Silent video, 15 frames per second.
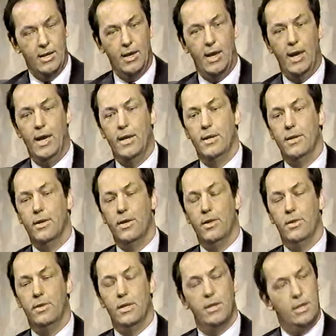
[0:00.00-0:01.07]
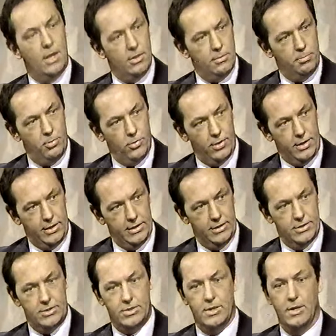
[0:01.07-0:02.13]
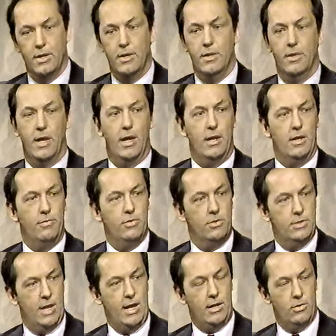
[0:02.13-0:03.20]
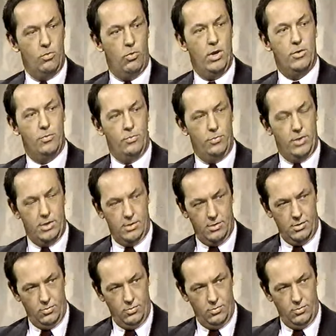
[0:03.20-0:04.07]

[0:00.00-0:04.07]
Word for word: And then the other point is that if you take it what we,